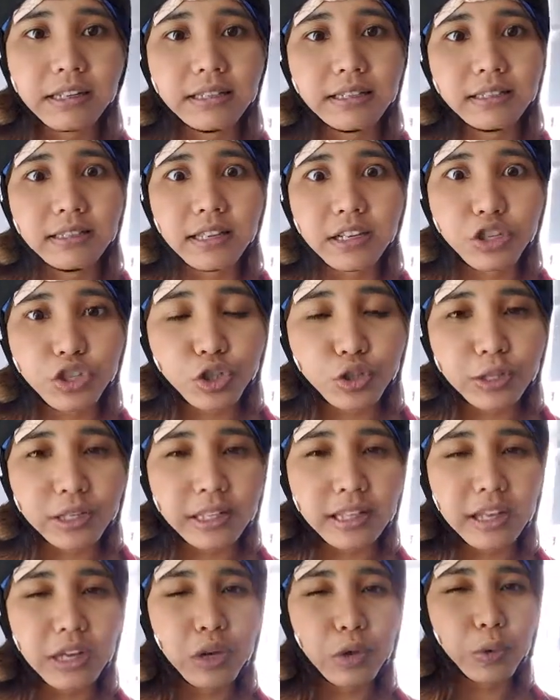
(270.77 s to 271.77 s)
it's actually
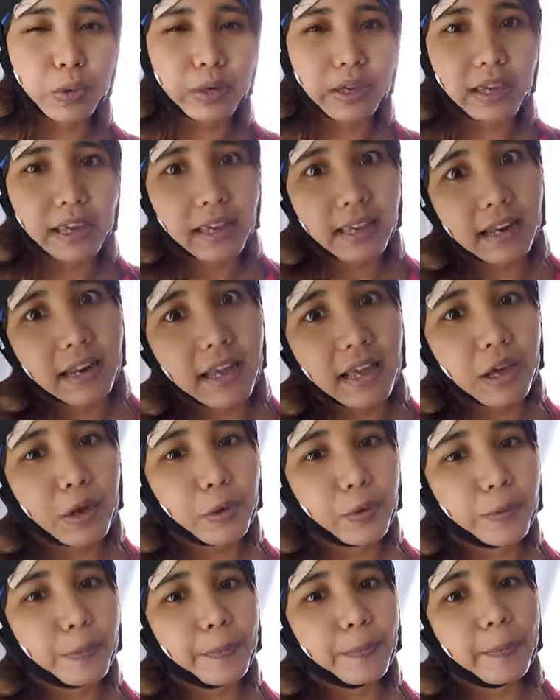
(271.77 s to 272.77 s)
like okay
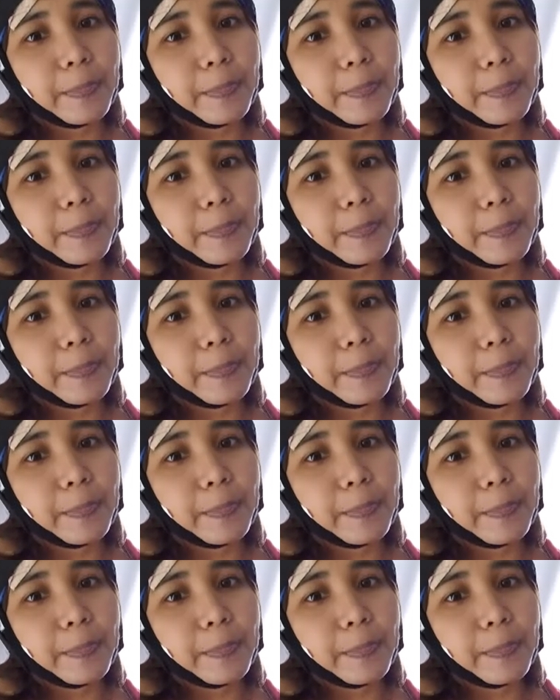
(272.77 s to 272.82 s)
now.